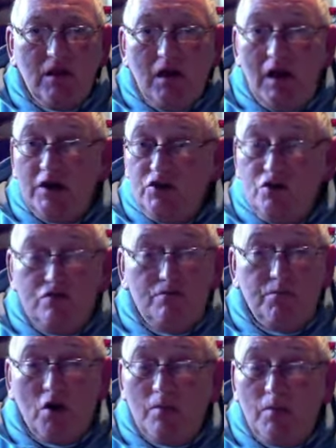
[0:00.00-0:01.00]
And you
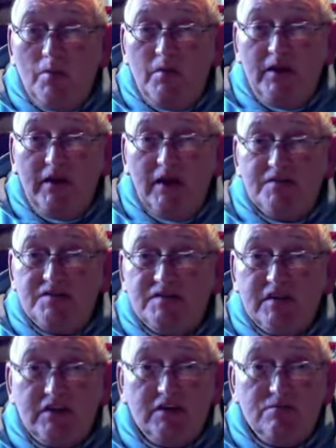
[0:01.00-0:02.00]
probably have
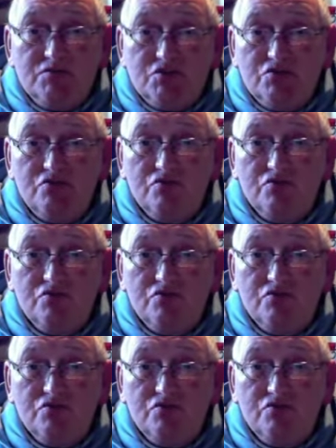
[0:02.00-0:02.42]
seen him too.